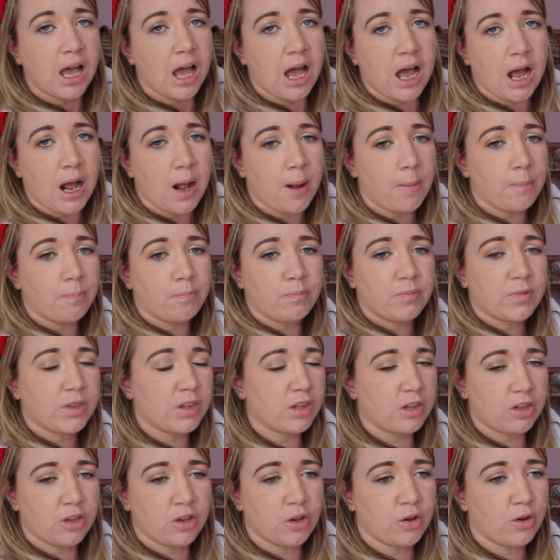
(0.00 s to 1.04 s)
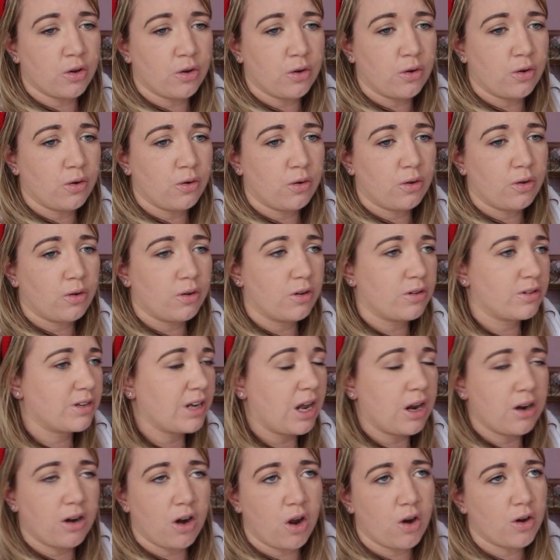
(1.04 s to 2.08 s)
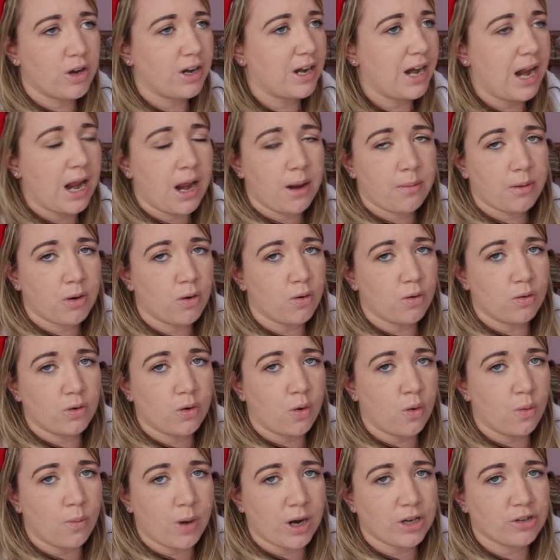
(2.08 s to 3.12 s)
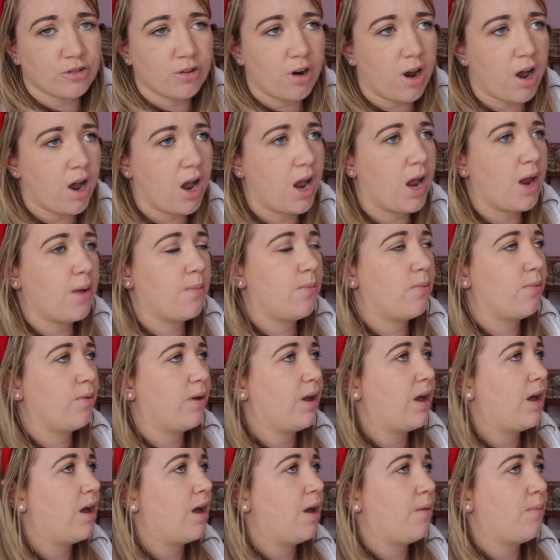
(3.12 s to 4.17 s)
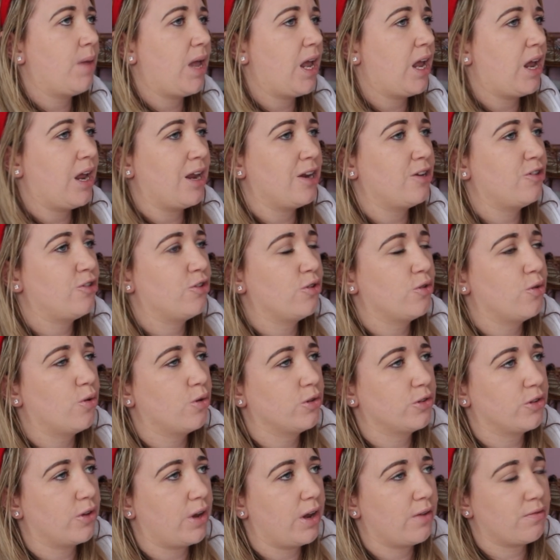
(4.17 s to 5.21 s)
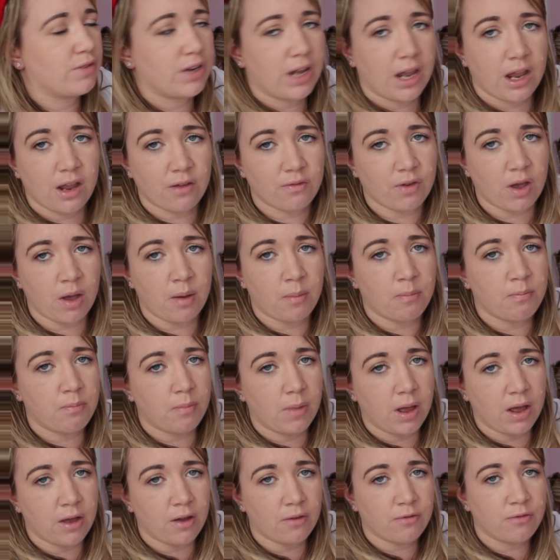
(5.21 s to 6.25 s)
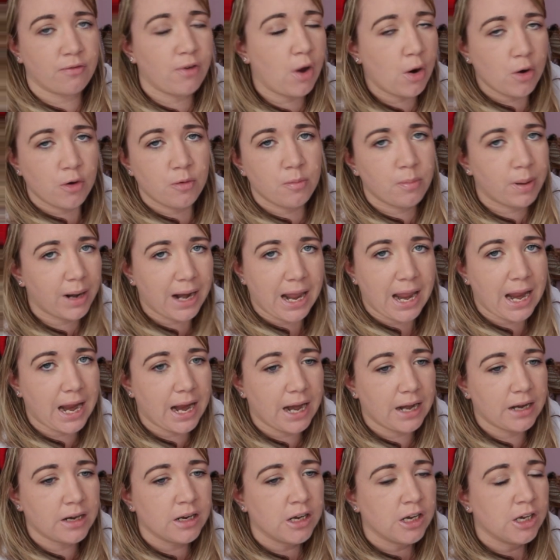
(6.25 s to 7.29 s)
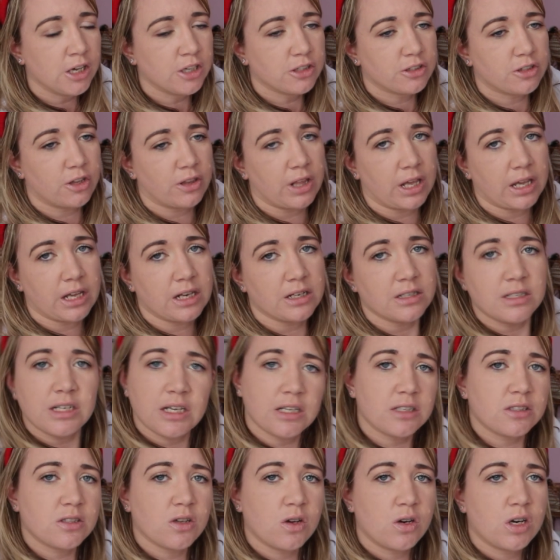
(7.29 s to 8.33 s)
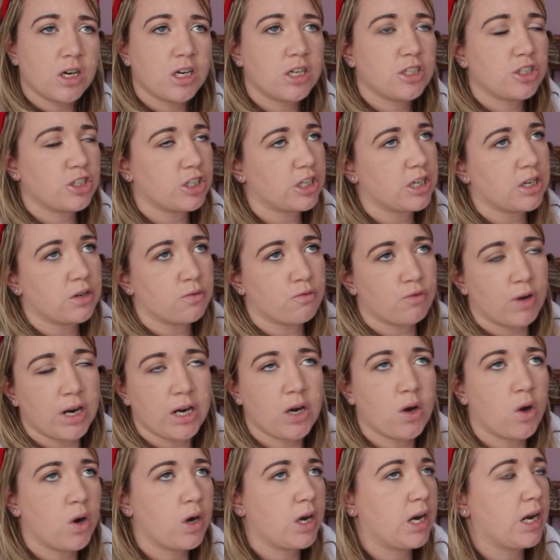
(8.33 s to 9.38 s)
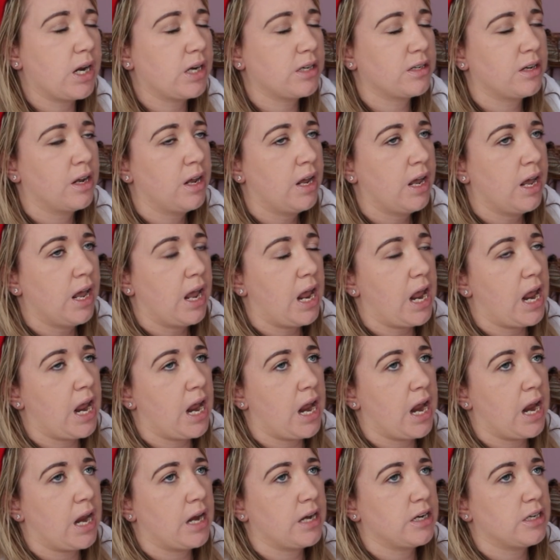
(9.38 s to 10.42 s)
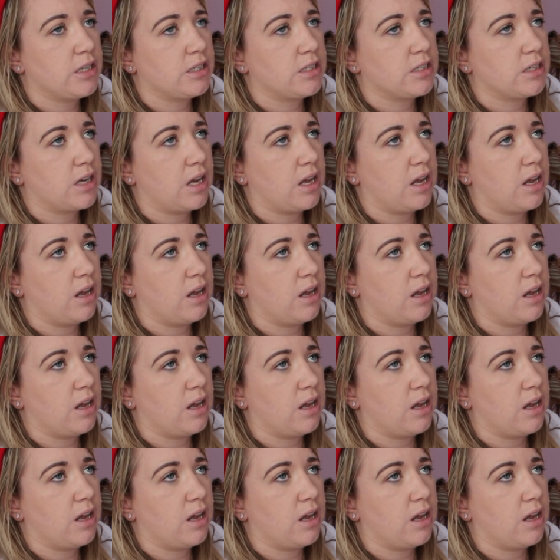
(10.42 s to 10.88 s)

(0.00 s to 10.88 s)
You download an app called All My Tribe, and you also have to have a phone plan so they can text on it, she can ring on it, and